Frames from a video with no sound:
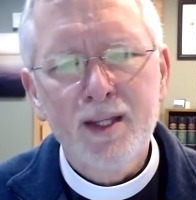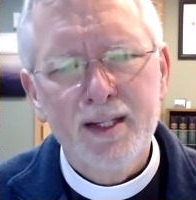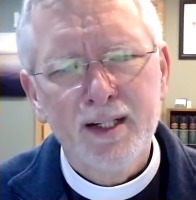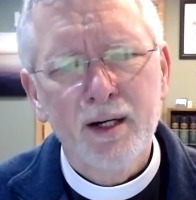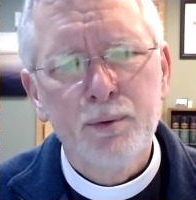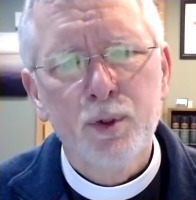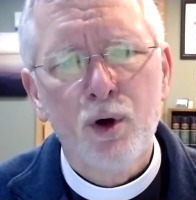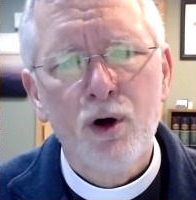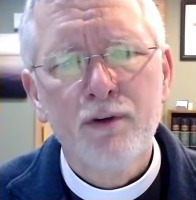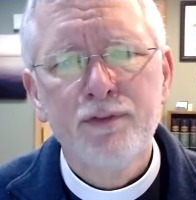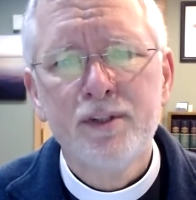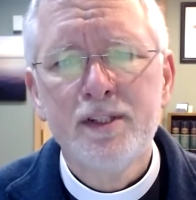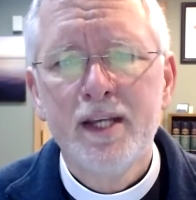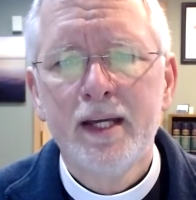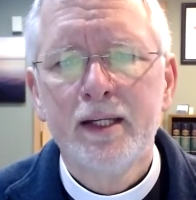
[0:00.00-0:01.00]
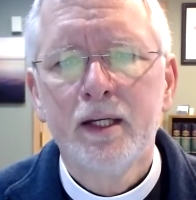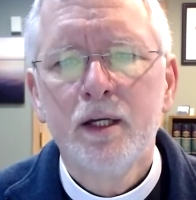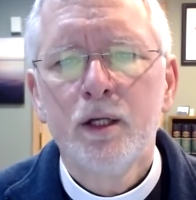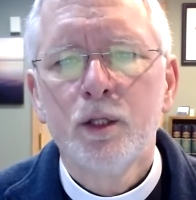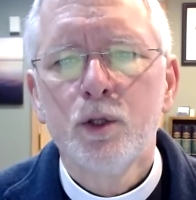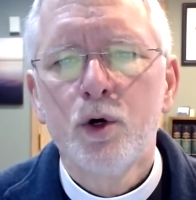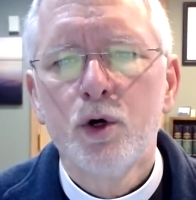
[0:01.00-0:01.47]
And I would often take
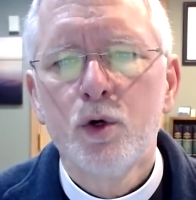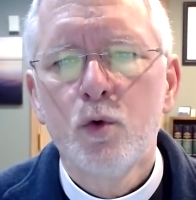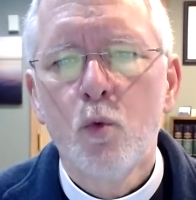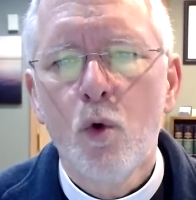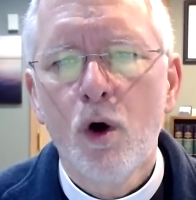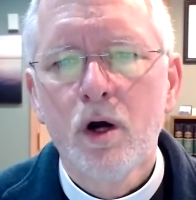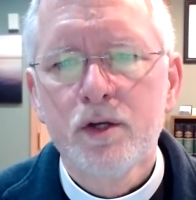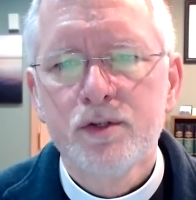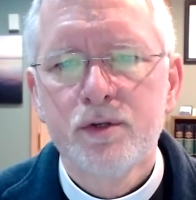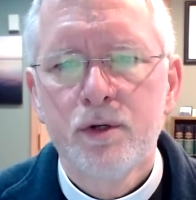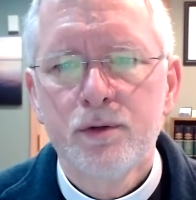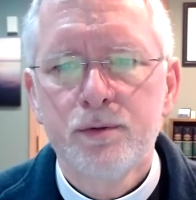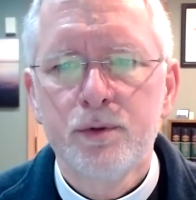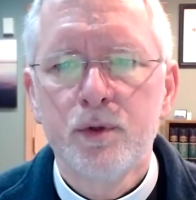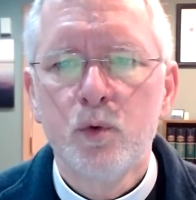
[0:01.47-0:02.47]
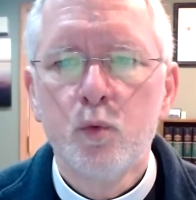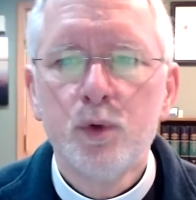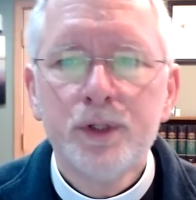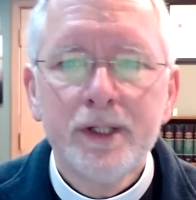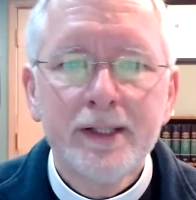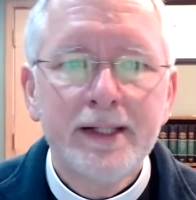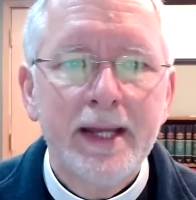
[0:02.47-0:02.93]
long walks through the
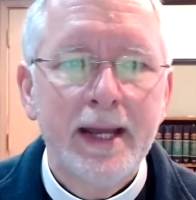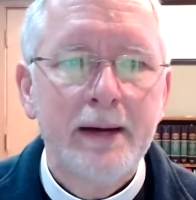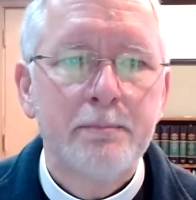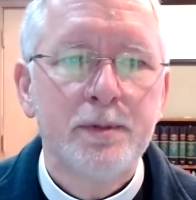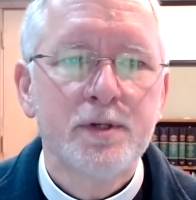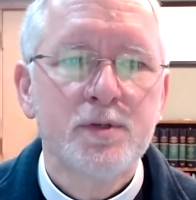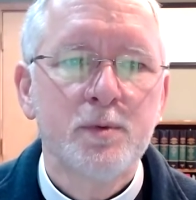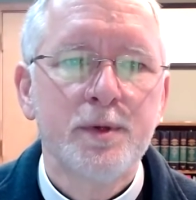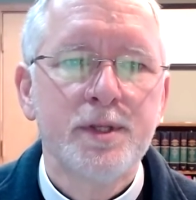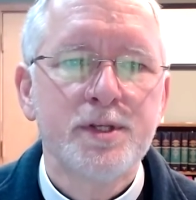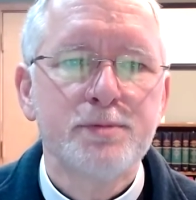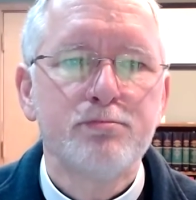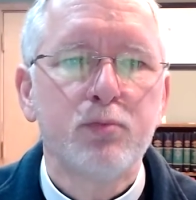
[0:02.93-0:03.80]
wooded campus with its